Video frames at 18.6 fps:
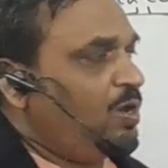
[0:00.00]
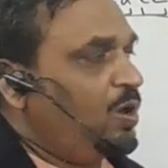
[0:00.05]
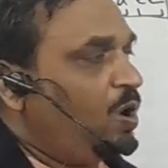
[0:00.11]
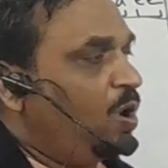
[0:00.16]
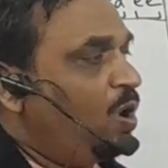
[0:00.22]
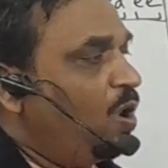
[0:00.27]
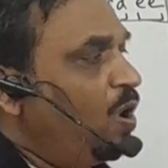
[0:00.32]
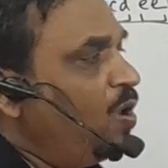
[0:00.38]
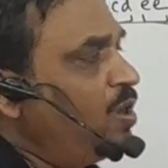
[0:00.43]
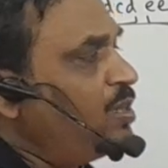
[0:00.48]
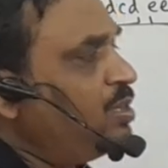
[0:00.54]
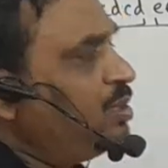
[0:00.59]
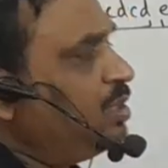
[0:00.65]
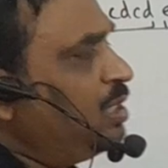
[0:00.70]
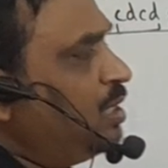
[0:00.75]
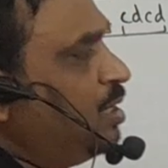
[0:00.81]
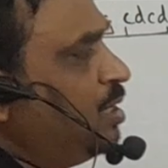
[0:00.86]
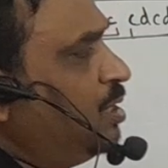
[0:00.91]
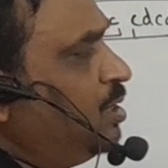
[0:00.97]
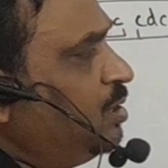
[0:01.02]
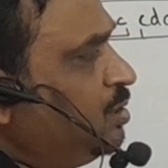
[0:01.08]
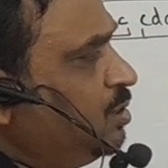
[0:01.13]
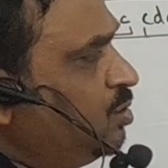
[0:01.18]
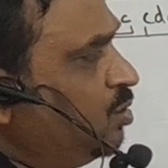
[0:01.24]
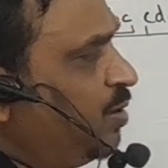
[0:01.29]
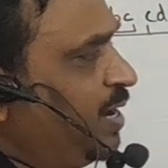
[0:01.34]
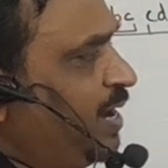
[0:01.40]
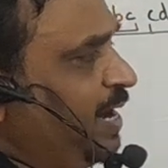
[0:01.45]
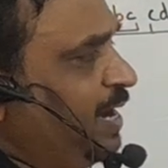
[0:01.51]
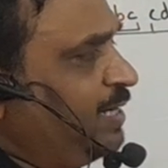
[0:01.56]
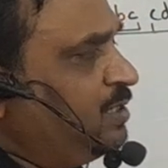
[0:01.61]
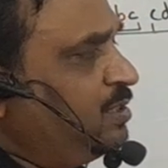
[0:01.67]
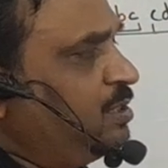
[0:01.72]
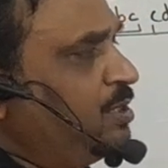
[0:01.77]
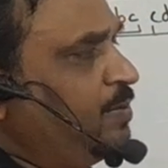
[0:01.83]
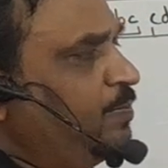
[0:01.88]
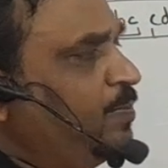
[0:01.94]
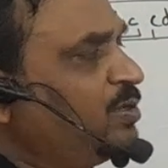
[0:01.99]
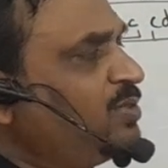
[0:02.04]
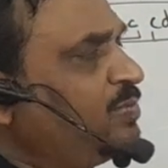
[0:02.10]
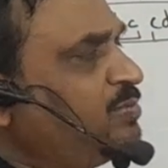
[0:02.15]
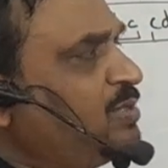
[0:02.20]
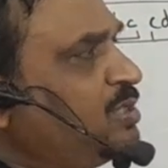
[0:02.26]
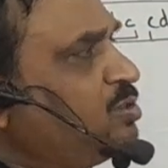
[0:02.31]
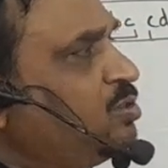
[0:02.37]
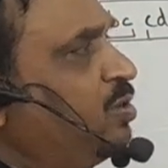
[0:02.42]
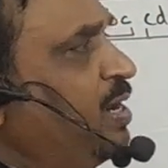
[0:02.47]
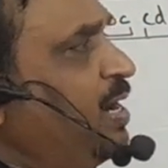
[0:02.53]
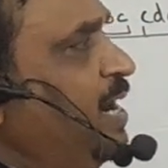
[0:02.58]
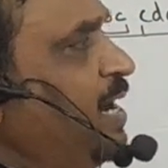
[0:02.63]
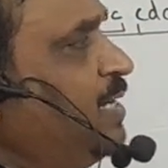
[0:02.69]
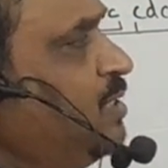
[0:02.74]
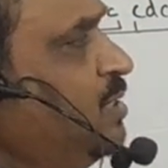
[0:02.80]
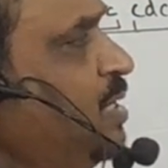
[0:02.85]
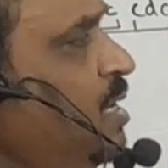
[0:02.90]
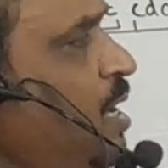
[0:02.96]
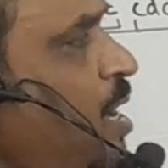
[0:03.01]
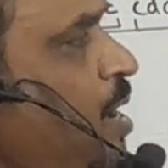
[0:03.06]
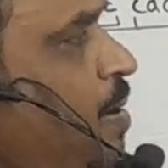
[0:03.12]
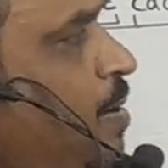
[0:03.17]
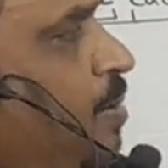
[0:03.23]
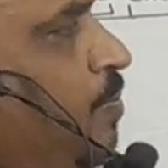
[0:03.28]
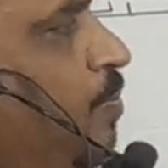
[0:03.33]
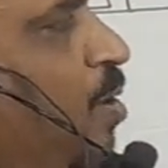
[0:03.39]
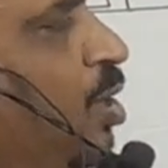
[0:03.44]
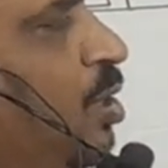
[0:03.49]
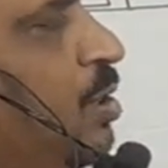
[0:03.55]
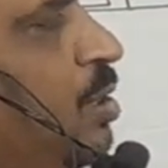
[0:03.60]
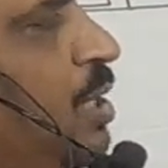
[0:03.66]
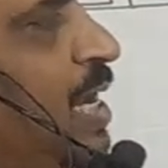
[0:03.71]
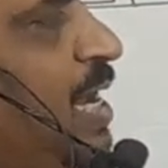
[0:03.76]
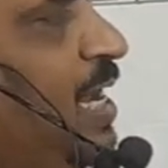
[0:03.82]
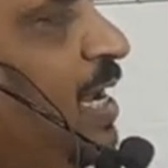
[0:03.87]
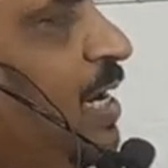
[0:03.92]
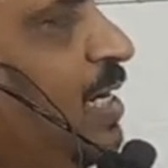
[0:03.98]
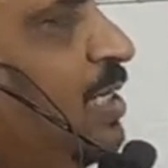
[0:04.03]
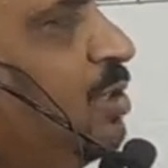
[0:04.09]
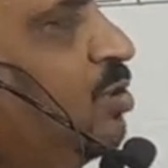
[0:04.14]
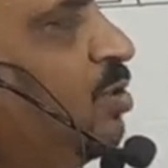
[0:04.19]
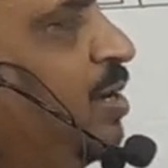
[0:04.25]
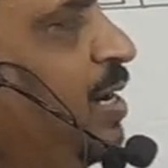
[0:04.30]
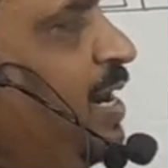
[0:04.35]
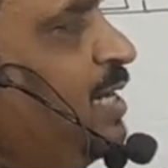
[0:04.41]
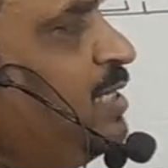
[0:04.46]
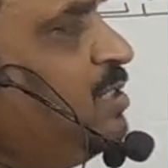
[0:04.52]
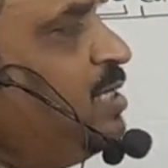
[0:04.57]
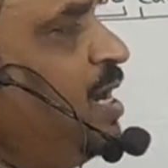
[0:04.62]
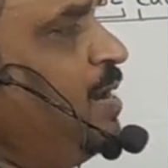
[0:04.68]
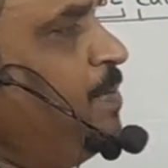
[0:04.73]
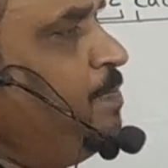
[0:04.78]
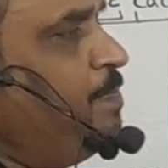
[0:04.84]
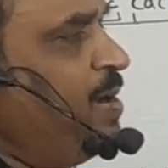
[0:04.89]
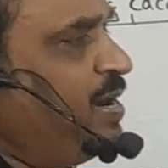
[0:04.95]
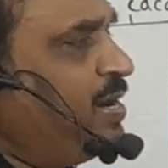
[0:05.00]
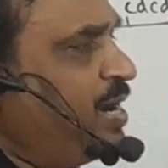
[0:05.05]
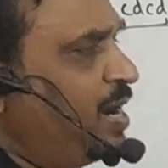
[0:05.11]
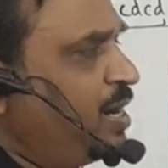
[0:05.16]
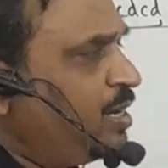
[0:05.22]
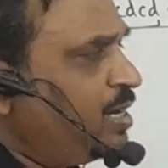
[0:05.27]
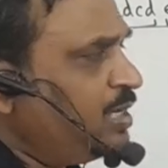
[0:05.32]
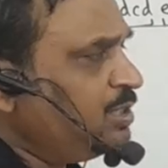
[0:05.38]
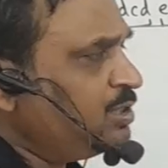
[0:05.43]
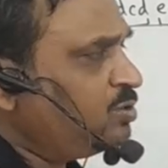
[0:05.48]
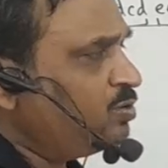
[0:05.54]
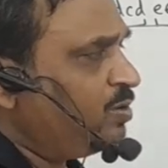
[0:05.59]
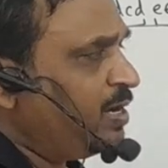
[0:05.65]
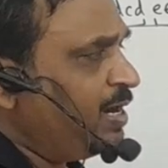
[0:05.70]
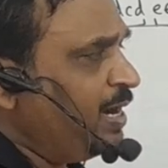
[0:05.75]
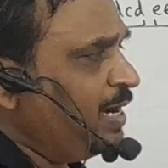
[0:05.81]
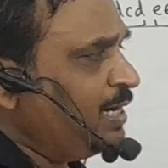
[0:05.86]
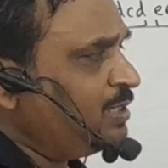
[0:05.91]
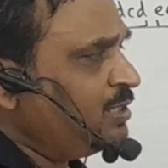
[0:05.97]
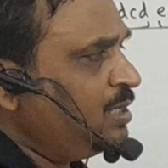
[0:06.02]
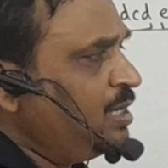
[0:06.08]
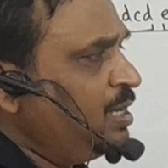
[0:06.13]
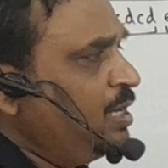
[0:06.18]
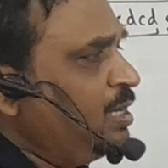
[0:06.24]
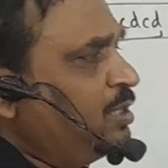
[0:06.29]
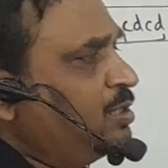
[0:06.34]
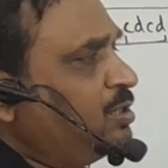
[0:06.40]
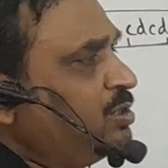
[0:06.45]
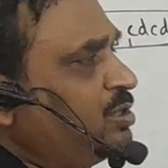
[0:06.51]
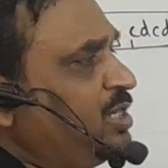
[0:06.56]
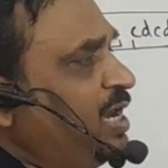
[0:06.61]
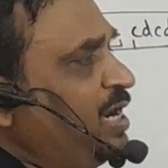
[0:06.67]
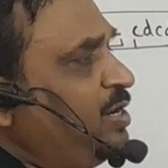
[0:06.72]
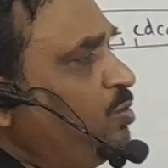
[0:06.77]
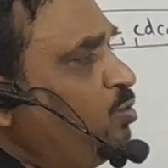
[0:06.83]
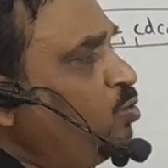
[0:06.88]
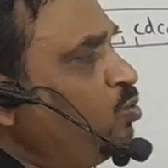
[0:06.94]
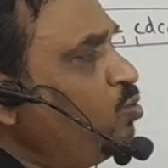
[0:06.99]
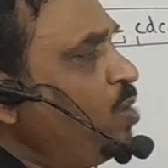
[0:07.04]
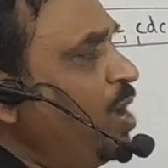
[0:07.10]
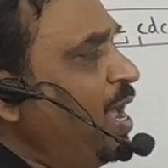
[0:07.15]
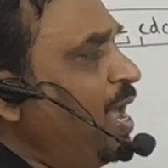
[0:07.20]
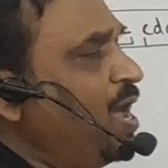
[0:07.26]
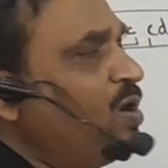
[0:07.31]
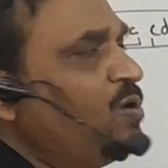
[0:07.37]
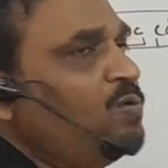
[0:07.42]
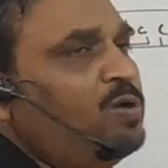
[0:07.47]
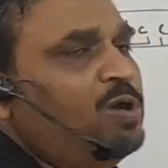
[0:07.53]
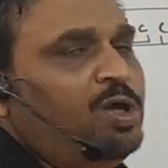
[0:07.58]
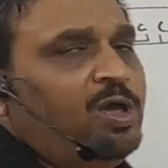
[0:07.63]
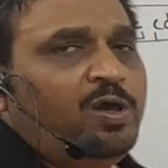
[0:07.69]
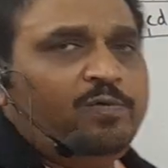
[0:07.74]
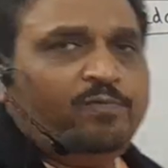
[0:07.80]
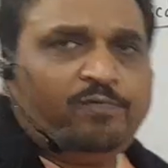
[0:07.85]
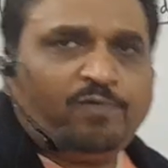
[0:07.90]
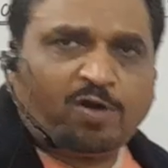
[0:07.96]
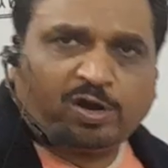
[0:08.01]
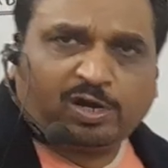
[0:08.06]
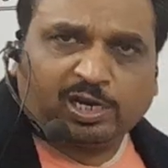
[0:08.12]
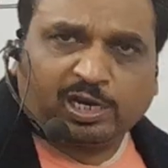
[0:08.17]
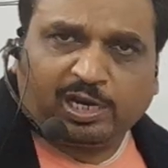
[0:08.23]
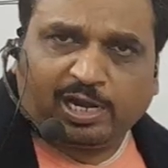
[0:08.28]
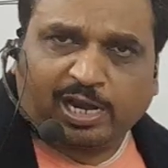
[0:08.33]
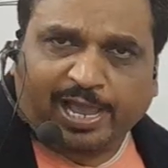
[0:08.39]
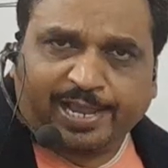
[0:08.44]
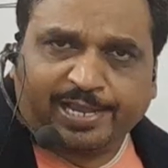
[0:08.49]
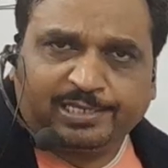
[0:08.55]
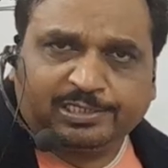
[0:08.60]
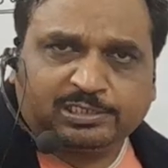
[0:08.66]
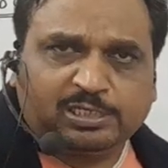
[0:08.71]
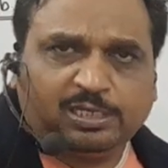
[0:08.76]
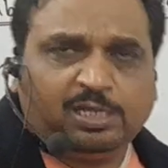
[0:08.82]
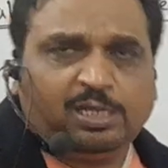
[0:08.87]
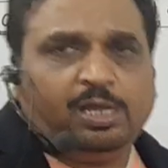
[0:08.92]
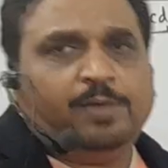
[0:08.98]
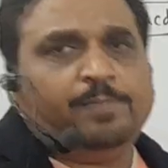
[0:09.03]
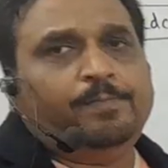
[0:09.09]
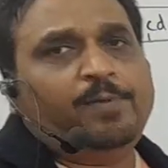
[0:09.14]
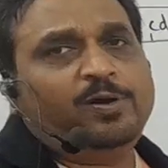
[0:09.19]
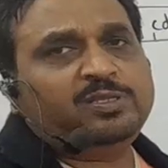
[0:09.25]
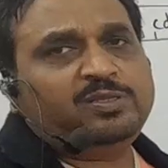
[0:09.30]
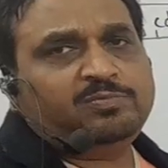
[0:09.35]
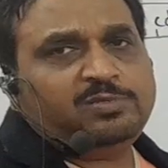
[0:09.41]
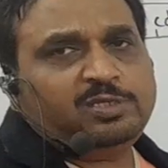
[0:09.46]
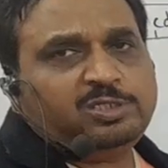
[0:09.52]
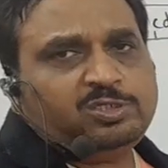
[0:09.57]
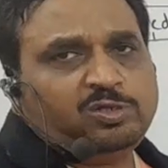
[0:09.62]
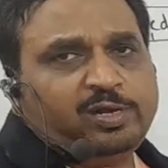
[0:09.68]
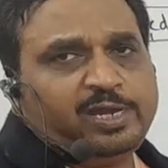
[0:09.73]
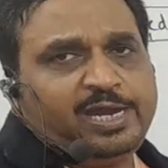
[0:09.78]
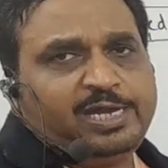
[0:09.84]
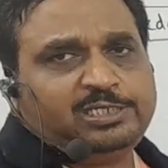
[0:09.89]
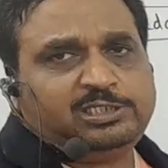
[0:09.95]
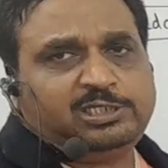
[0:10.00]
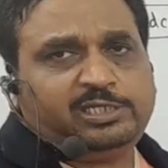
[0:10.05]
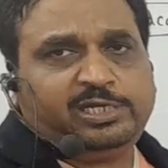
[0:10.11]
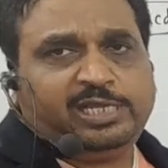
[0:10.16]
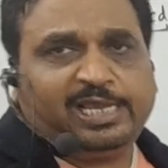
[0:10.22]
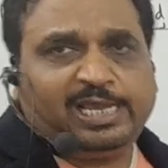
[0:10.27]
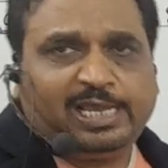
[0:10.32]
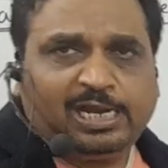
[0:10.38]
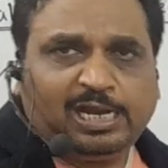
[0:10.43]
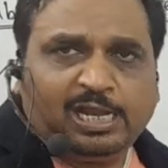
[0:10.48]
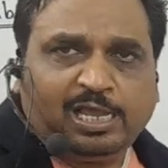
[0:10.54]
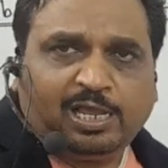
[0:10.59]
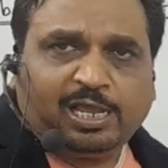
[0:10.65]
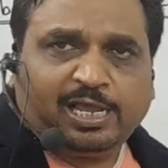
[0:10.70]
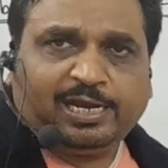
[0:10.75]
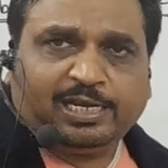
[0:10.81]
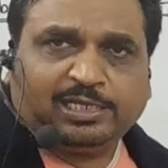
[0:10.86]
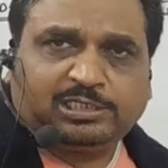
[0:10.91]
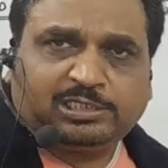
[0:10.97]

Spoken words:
all the sonnets, both of the sonnets, both English sonnets and Petrarchan sonnets, they do have 14 lines. Both of the sonnets deal in a